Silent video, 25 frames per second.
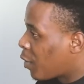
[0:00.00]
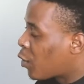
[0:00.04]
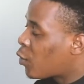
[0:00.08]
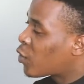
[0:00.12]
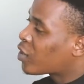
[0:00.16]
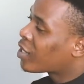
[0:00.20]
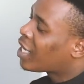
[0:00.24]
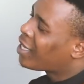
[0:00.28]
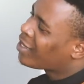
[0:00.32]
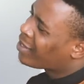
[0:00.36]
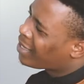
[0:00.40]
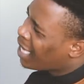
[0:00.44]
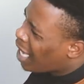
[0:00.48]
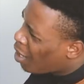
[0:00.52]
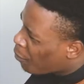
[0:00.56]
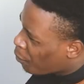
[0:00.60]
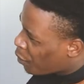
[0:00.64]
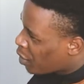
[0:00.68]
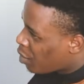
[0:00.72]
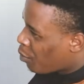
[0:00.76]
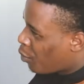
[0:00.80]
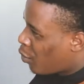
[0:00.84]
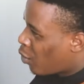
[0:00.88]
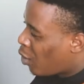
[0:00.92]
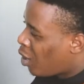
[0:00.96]
Because as young
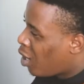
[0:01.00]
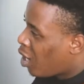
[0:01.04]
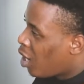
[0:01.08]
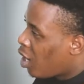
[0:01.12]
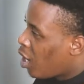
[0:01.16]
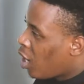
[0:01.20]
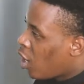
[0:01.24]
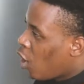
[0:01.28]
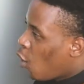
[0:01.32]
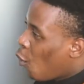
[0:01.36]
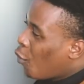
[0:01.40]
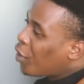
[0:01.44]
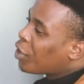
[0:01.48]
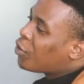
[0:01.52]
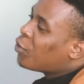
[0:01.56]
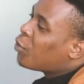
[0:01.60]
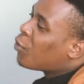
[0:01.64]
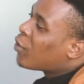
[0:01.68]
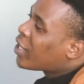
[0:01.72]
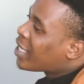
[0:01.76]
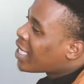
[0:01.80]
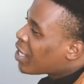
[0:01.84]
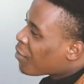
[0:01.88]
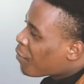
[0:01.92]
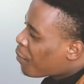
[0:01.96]
people, we do
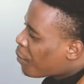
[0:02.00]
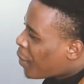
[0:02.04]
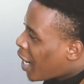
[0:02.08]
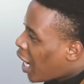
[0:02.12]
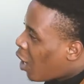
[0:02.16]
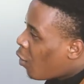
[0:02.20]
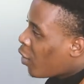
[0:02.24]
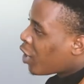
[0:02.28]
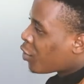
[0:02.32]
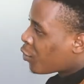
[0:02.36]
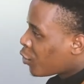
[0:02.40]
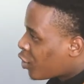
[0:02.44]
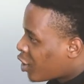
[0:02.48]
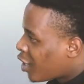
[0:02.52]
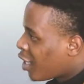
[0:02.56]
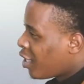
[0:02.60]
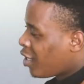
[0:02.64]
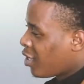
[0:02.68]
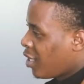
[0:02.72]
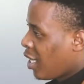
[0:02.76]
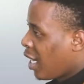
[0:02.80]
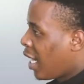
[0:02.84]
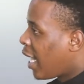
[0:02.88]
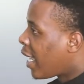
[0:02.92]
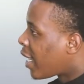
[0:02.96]
not have power to
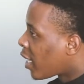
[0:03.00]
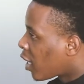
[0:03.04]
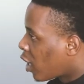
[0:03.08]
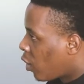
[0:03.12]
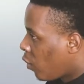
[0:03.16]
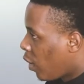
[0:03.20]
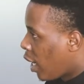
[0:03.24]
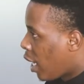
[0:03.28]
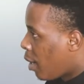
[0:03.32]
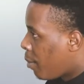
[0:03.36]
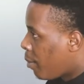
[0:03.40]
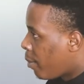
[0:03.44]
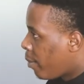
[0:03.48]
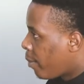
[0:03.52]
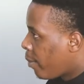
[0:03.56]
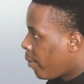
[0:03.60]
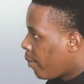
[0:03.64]
change the curriculum.